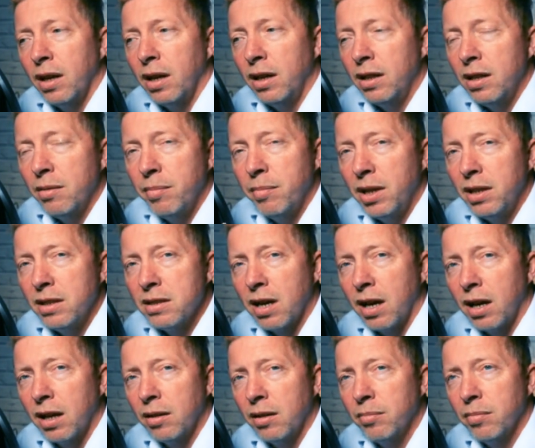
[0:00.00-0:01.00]
in the
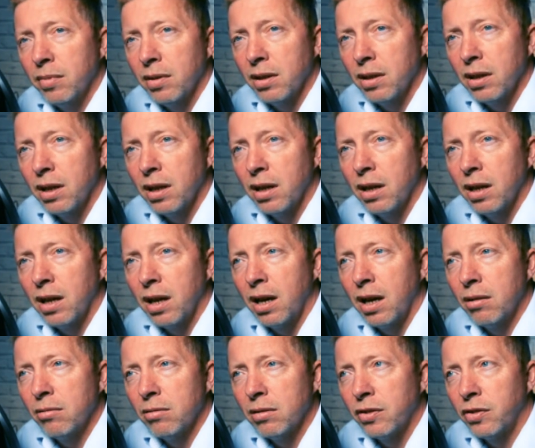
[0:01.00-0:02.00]
meantime,
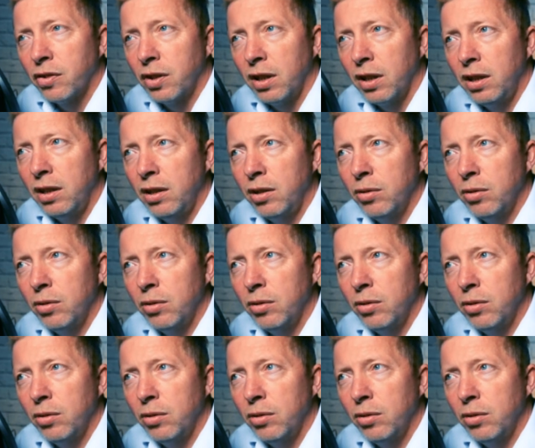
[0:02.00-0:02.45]
I will see